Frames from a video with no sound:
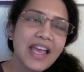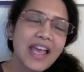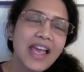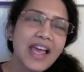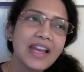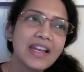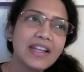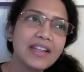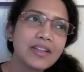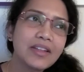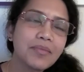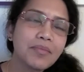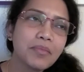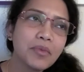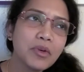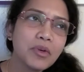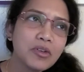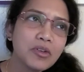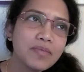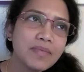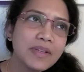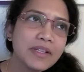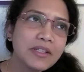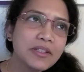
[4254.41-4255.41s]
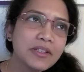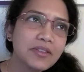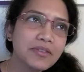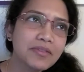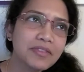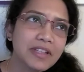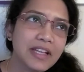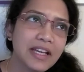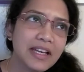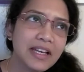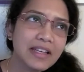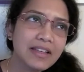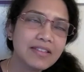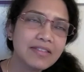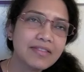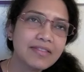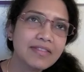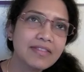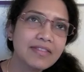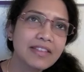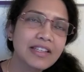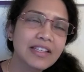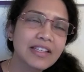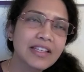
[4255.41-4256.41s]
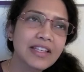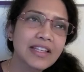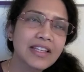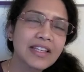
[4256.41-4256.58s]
And in the movement of life,